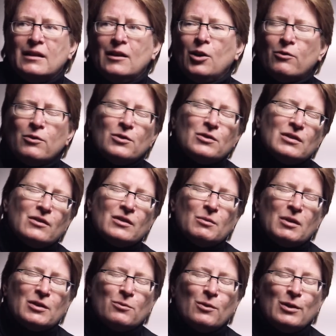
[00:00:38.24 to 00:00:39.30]
over those years,
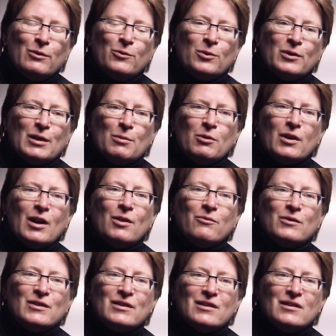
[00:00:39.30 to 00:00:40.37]
about 24 demo
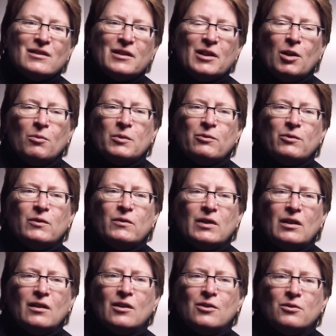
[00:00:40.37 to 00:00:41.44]
conferences and helped
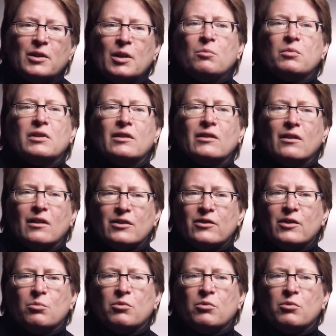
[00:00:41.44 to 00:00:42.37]
1,500 companies launch their